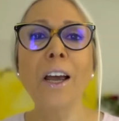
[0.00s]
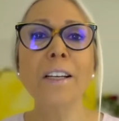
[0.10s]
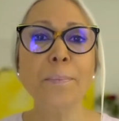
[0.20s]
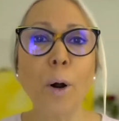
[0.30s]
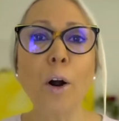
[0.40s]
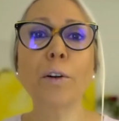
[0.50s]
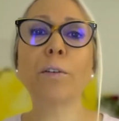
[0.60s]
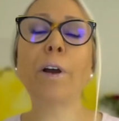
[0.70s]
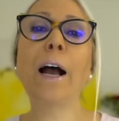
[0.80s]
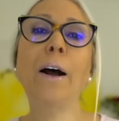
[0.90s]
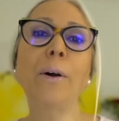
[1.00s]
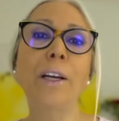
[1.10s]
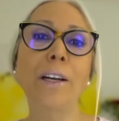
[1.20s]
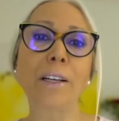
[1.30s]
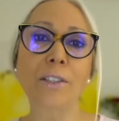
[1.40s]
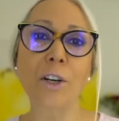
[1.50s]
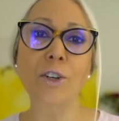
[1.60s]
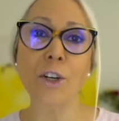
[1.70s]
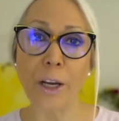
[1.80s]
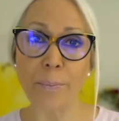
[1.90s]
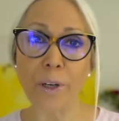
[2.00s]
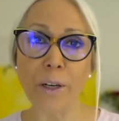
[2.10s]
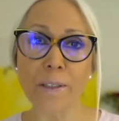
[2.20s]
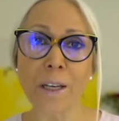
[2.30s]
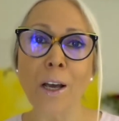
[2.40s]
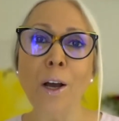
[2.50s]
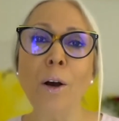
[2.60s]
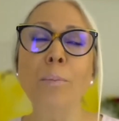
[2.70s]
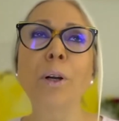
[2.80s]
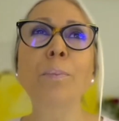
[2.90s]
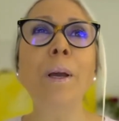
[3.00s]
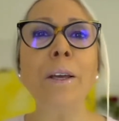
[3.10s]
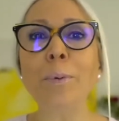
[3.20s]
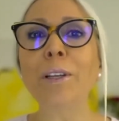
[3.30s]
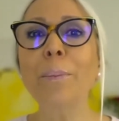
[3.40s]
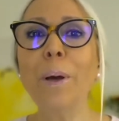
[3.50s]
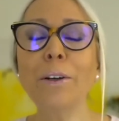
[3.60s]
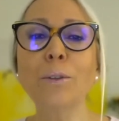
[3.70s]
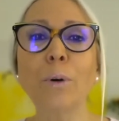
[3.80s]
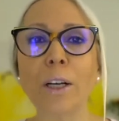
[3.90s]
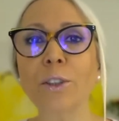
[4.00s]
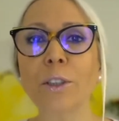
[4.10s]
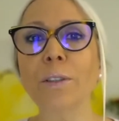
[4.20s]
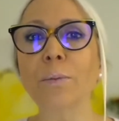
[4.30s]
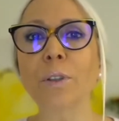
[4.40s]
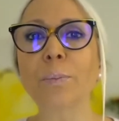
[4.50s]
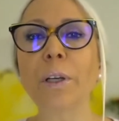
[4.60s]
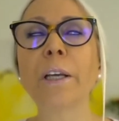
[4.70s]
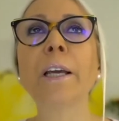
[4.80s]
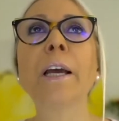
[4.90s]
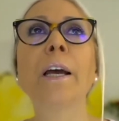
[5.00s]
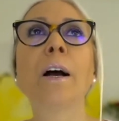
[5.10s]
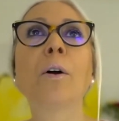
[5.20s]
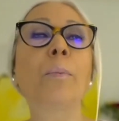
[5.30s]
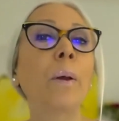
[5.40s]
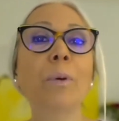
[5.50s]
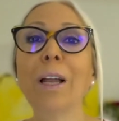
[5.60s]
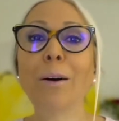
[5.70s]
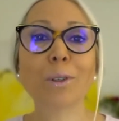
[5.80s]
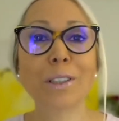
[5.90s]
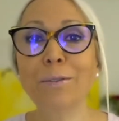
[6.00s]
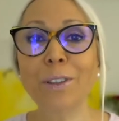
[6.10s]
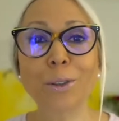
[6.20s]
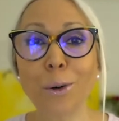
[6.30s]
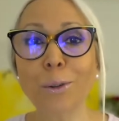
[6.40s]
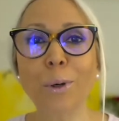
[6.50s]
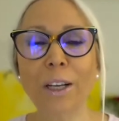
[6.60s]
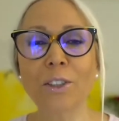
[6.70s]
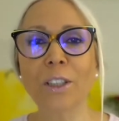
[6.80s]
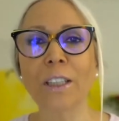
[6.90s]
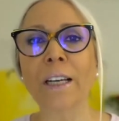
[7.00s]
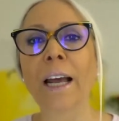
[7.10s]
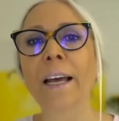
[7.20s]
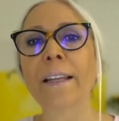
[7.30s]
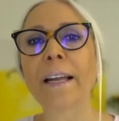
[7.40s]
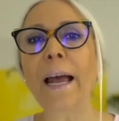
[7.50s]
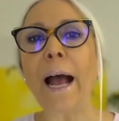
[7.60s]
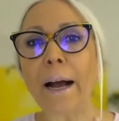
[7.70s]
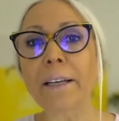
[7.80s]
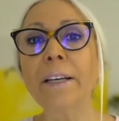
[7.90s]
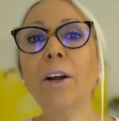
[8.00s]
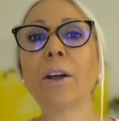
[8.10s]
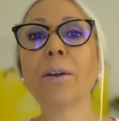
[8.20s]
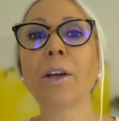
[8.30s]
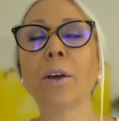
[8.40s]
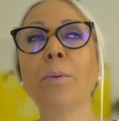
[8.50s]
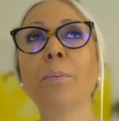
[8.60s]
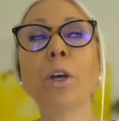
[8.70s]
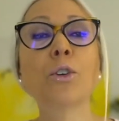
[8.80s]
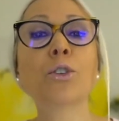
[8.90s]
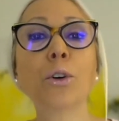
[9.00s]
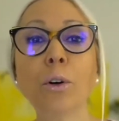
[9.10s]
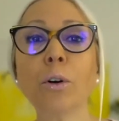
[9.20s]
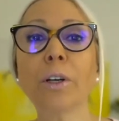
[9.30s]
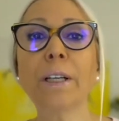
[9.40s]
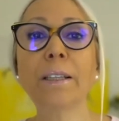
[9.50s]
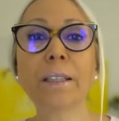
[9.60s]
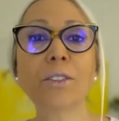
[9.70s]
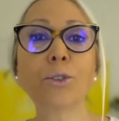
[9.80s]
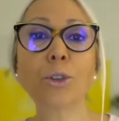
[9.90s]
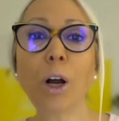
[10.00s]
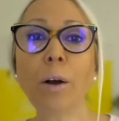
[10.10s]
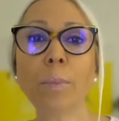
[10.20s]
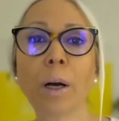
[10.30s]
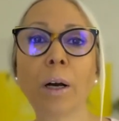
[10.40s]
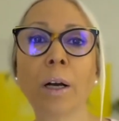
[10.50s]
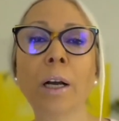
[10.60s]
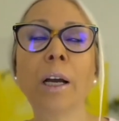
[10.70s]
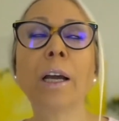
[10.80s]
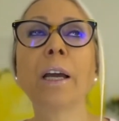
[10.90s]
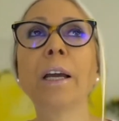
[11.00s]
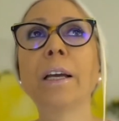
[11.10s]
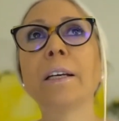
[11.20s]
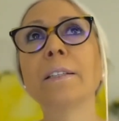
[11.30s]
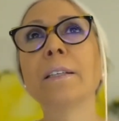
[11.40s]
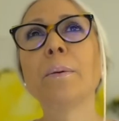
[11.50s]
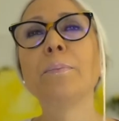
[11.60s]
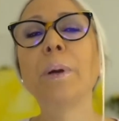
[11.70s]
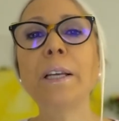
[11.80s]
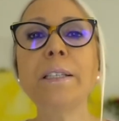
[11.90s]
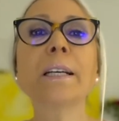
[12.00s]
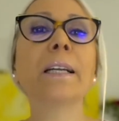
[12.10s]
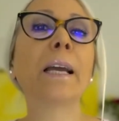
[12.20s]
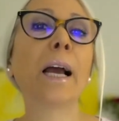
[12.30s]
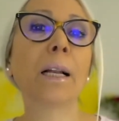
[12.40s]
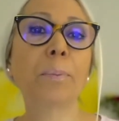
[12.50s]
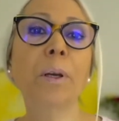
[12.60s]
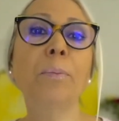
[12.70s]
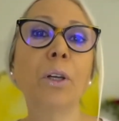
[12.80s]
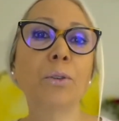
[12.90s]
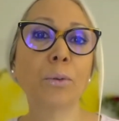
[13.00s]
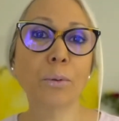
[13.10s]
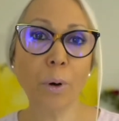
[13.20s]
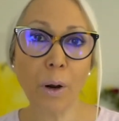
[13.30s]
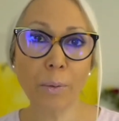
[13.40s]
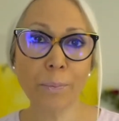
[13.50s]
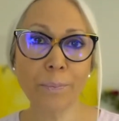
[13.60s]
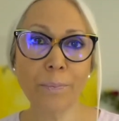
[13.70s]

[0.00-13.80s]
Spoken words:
is part of how it has shaped us. But maybe the better question would be, or maybe that was even your question, that how can I make sure that this trauma is basically helping me to grow?